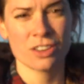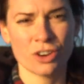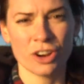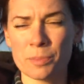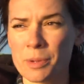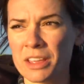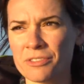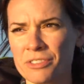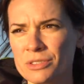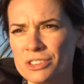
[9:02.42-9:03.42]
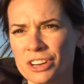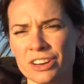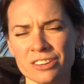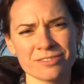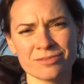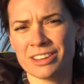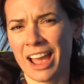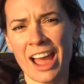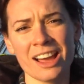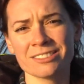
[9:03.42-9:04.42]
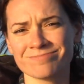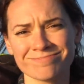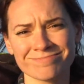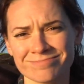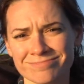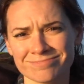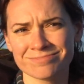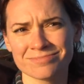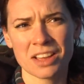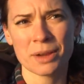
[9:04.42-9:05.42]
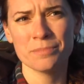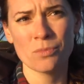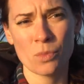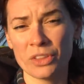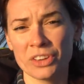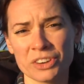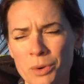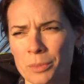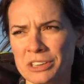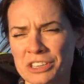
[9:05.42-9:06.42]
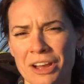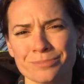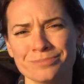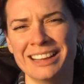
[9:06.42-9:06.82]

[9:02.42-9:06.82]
could it be in the future? Yeah, I'm willing to quit my job.